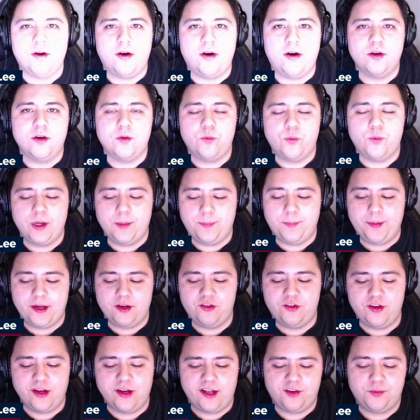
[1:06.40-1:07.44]
On
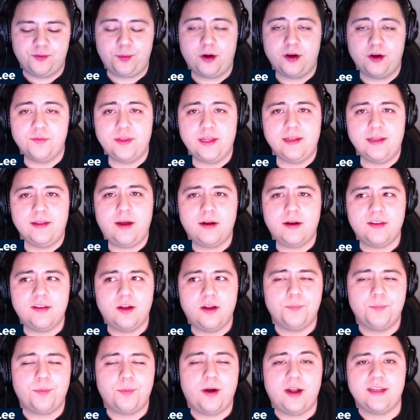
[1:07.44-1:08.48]
Winnipeg Jets, part of the Locked
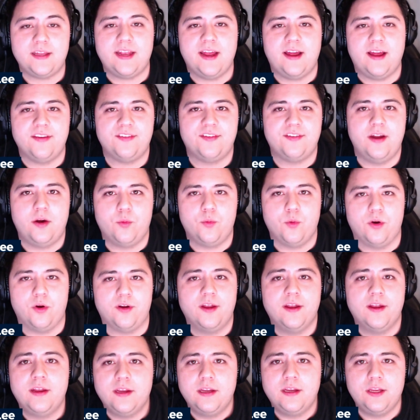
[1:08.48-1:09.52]
On Podcast Network,
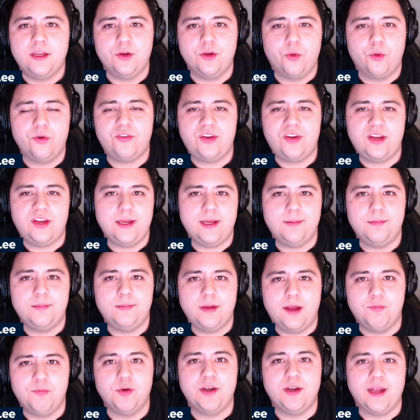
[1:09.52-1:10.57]
your team
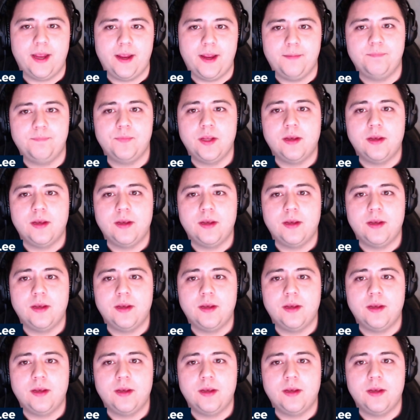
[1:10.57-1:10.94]
every day.